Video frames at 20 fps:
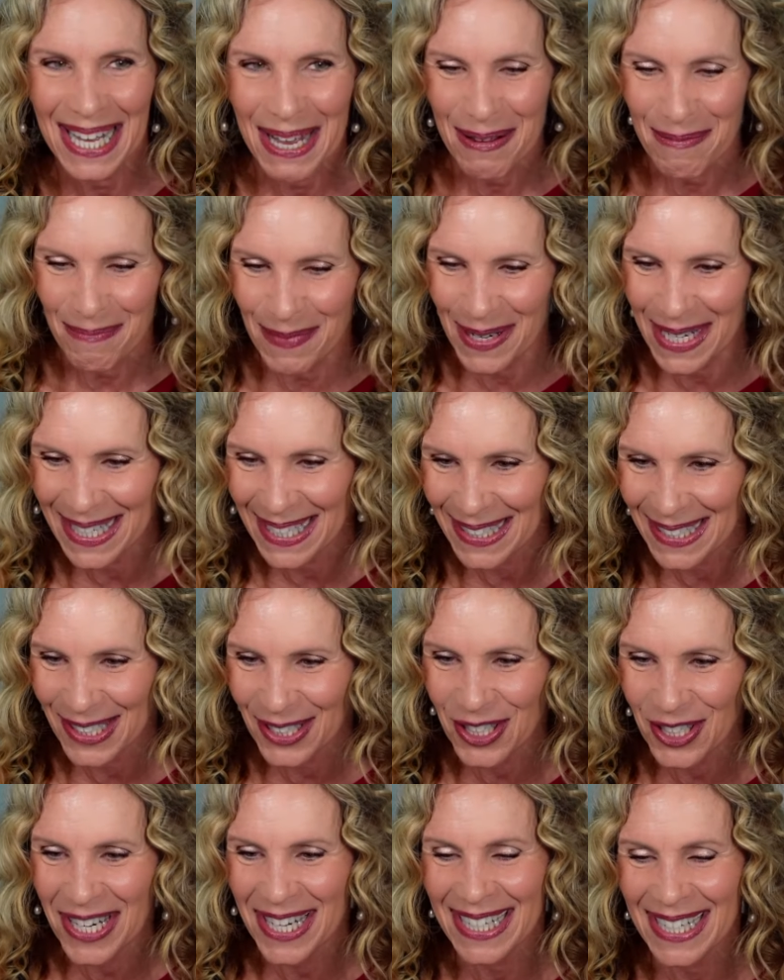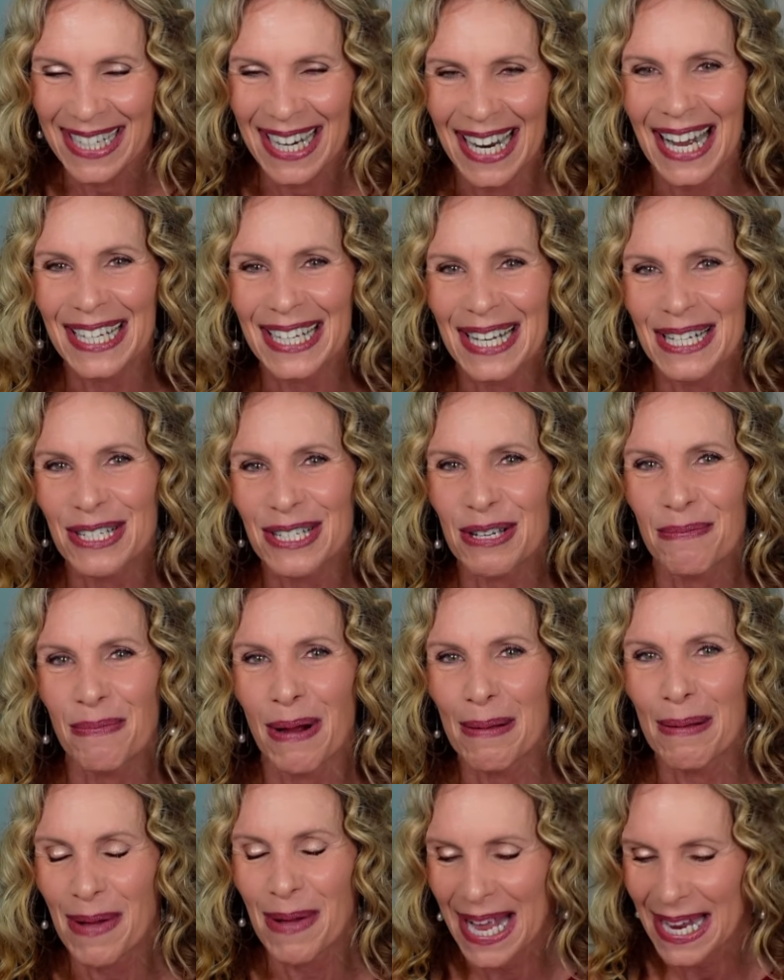because she had gotten into
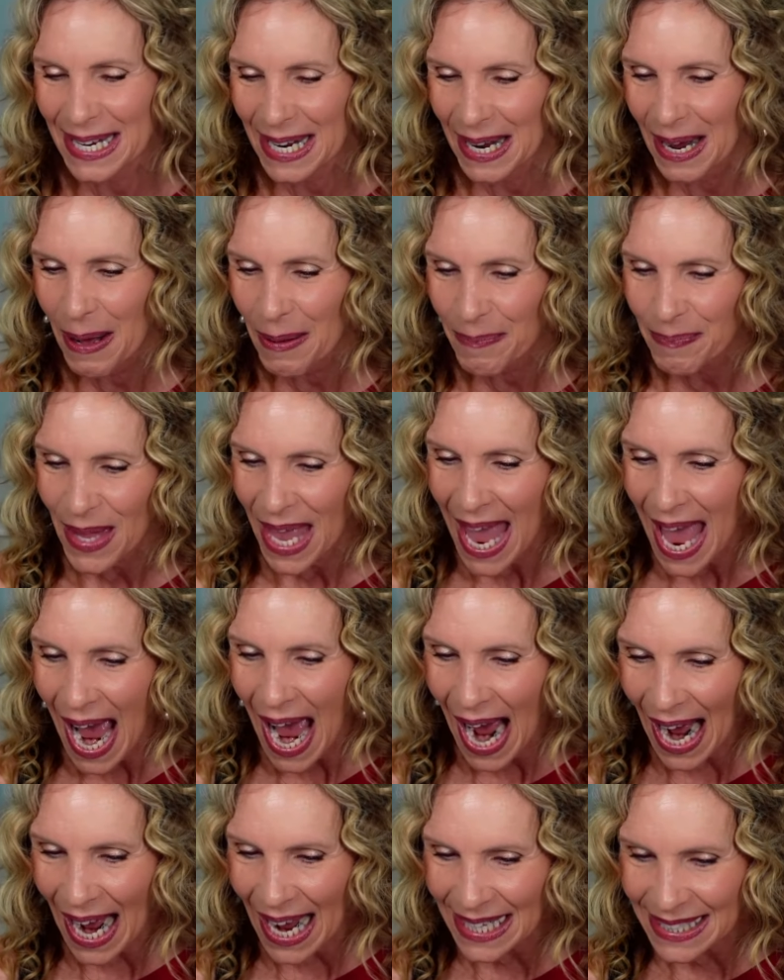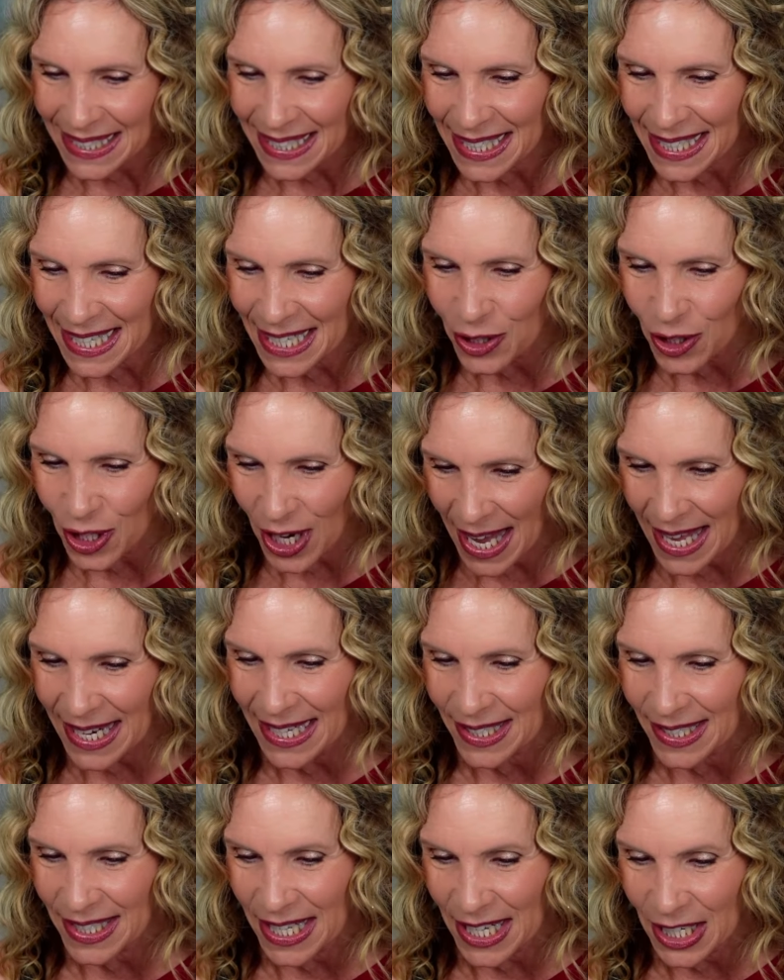my makeup. I see
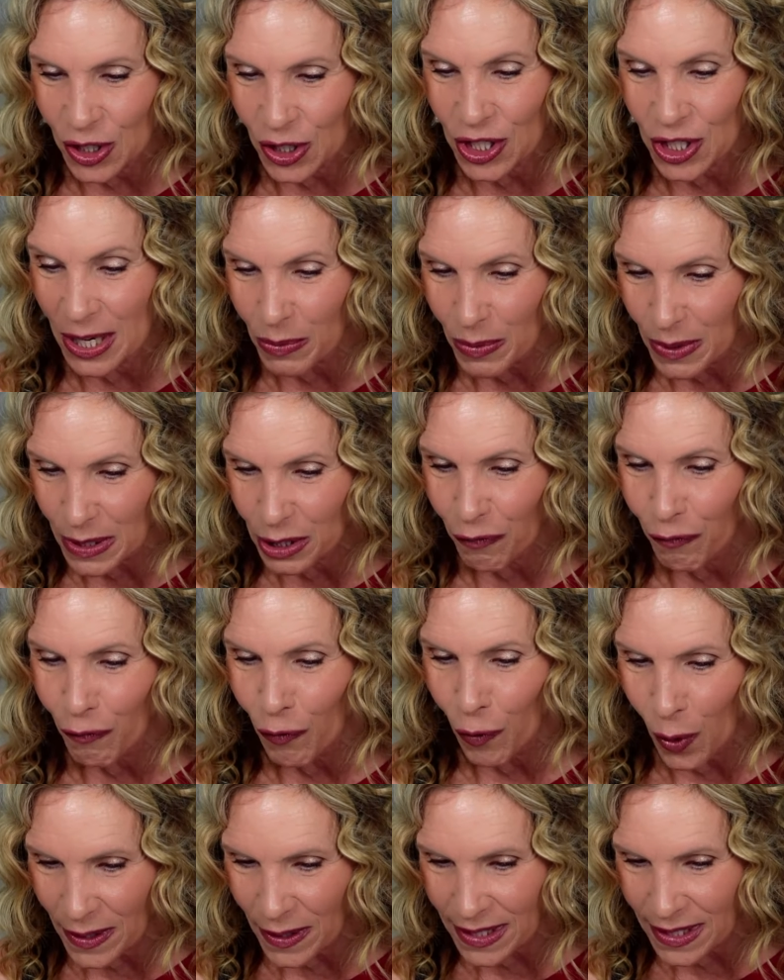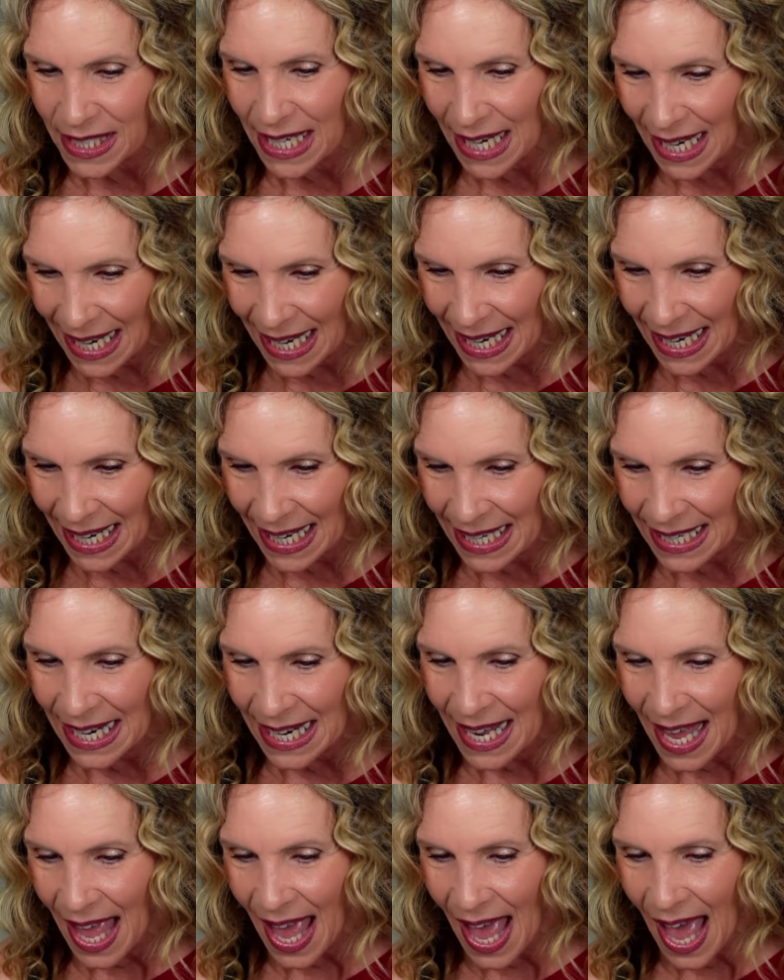Janice says she was 14.
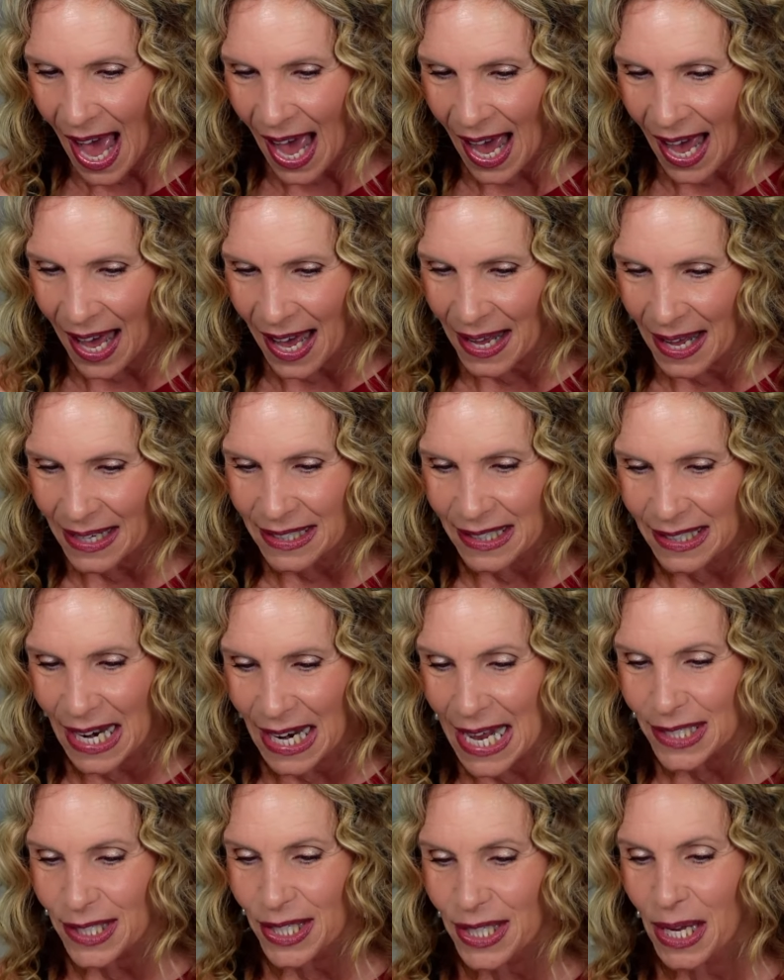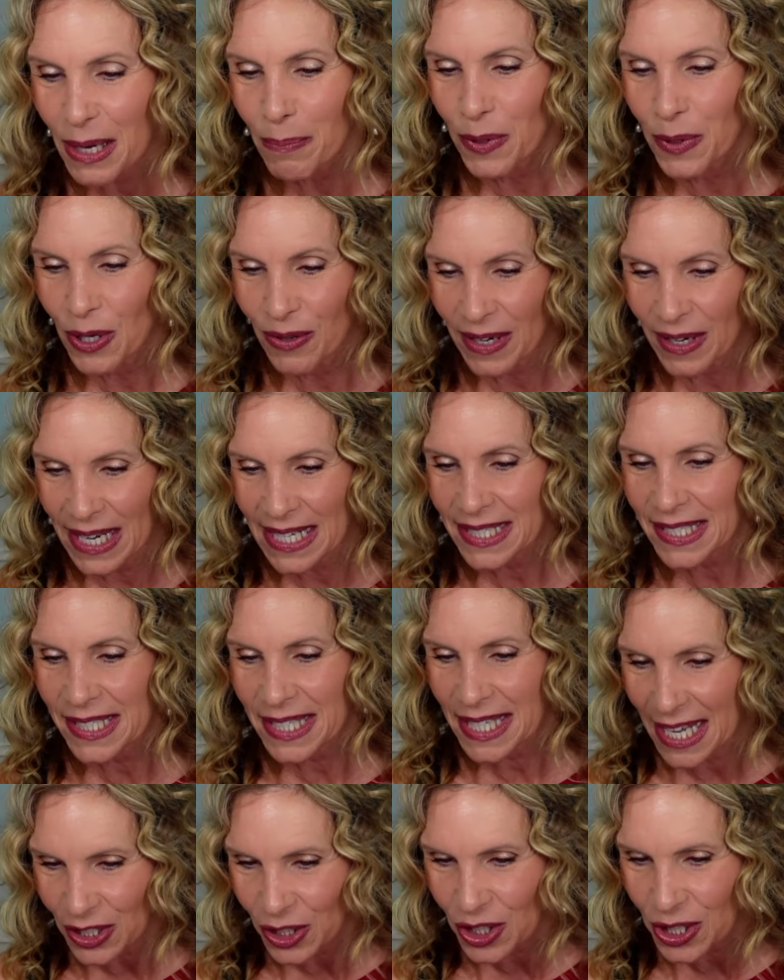Uh, Classic Beauty
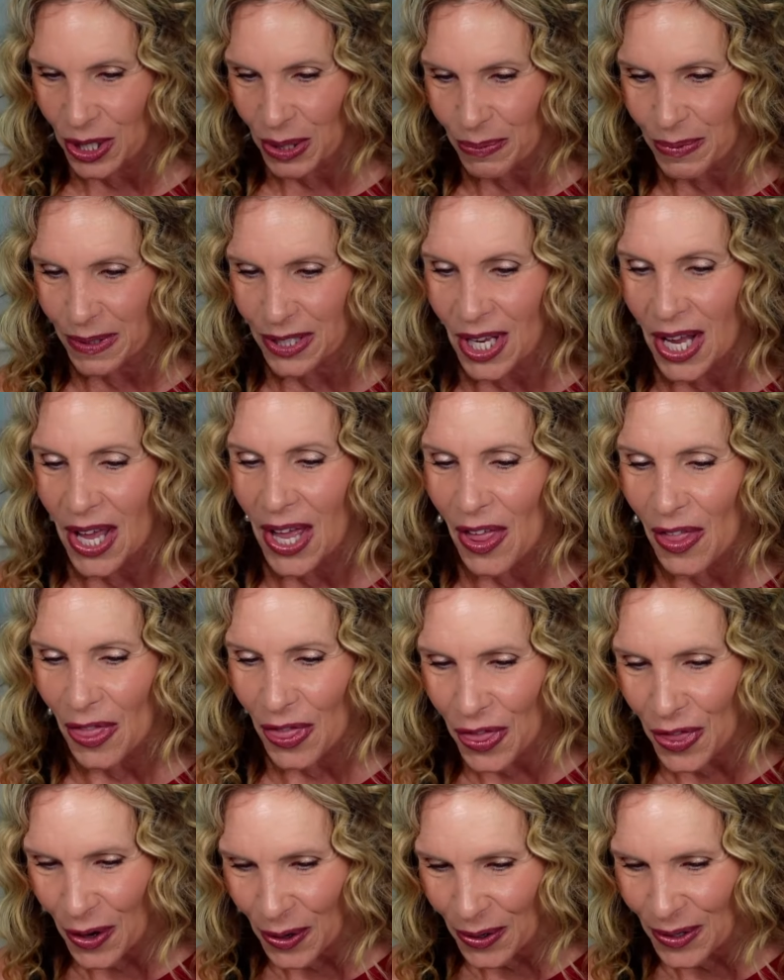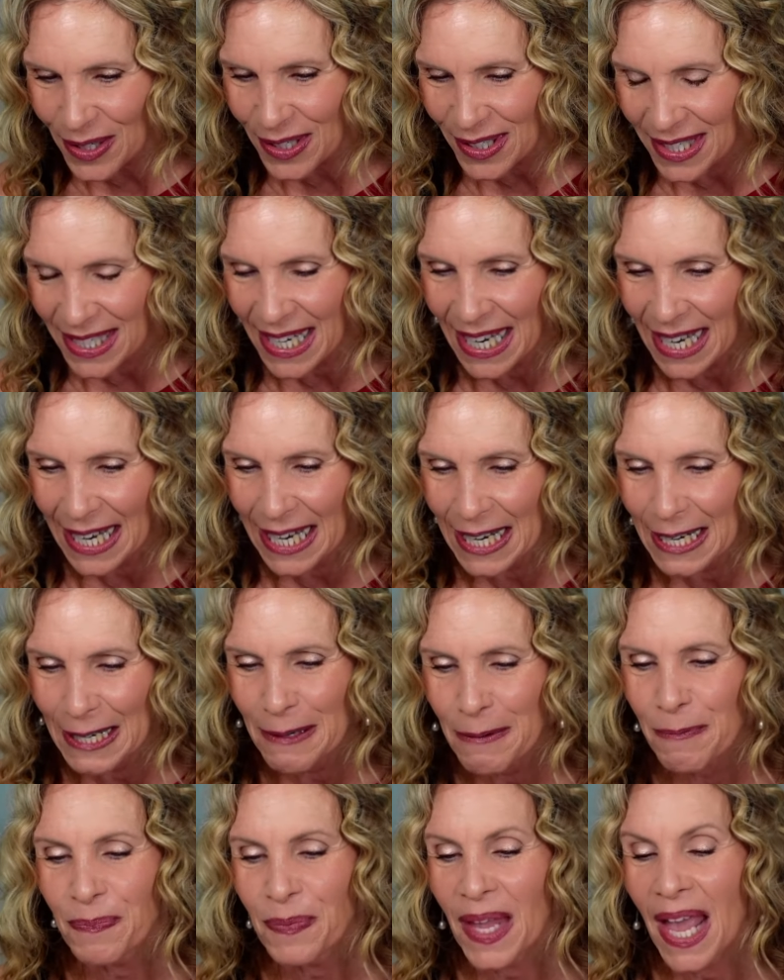says she was
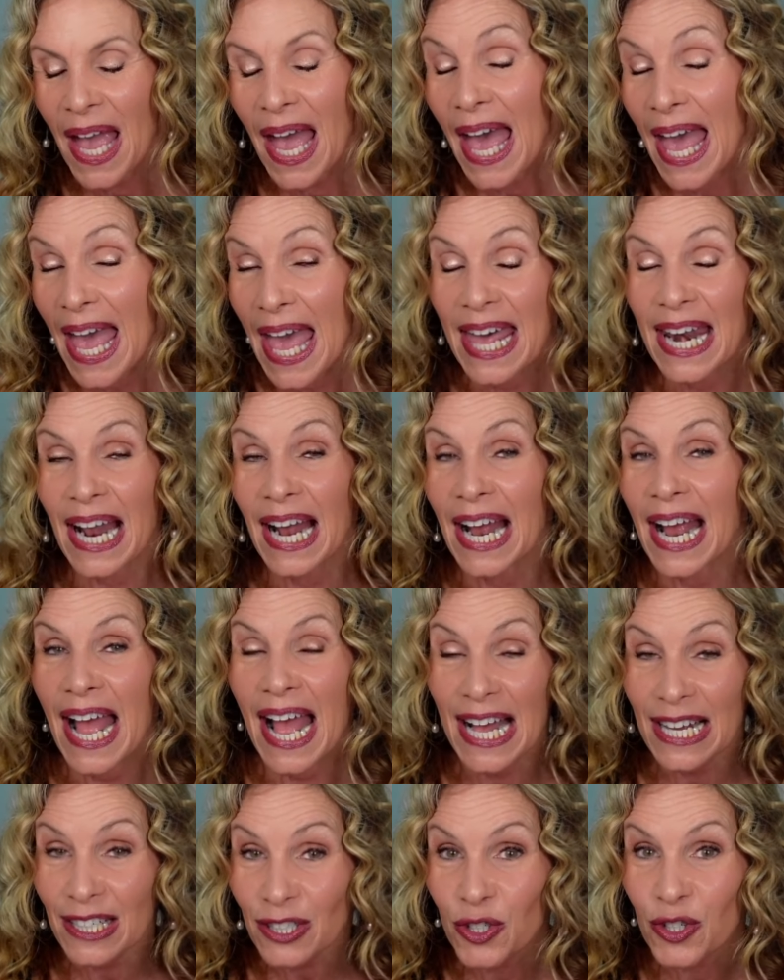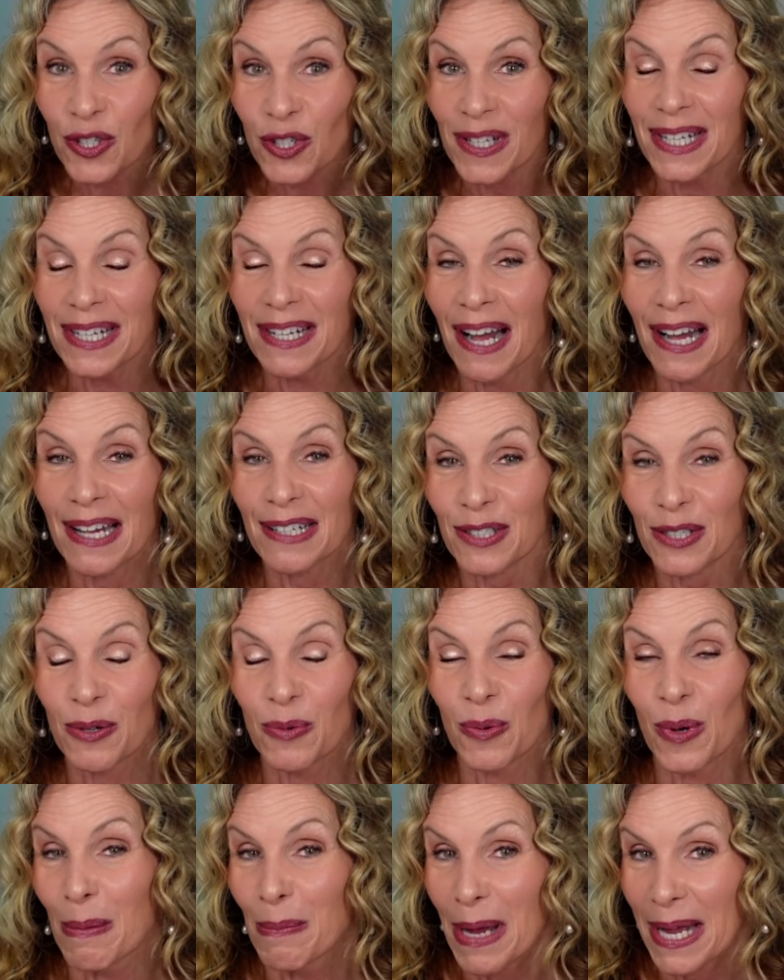13. And I actually got to
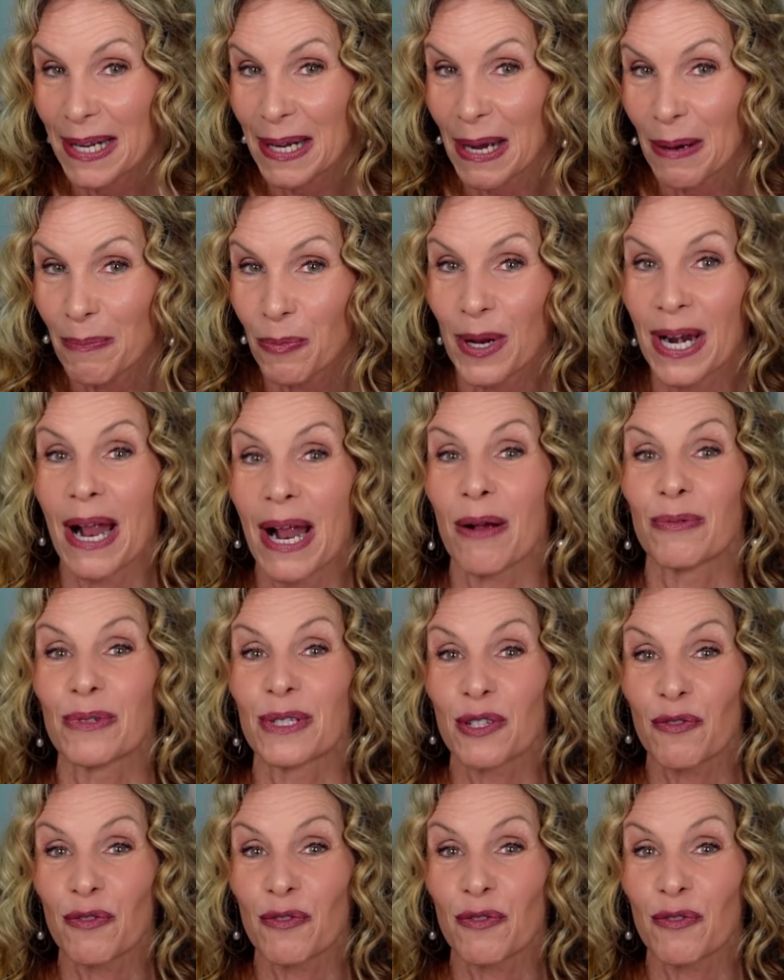wear makeup when I was